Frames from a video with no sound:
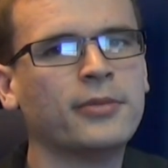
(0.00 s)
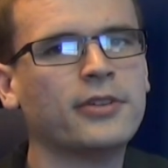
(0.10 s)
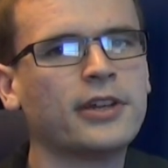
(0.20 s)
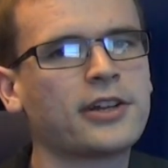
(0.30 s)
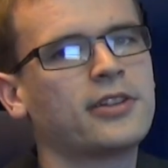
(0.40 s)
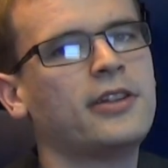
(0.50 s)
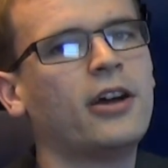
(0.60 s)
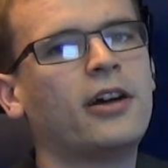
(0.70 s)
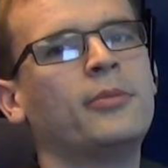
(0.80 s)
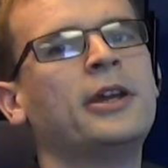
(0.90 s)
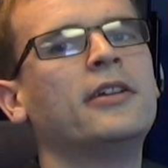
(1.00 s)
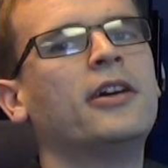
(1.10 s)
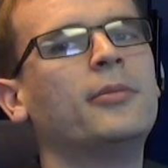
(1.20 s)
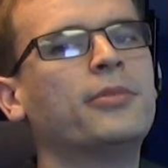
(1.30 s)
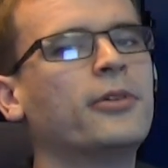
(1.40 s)
is actually the automated
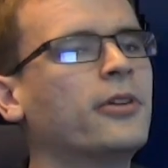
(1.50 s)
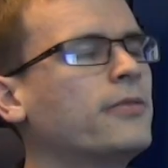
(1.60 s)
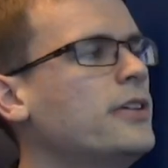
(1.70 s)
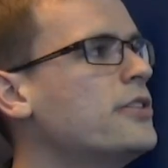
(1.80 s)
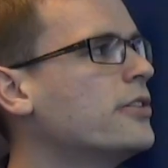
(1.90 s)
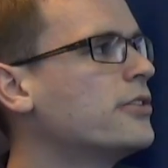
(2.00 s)
uploading feature.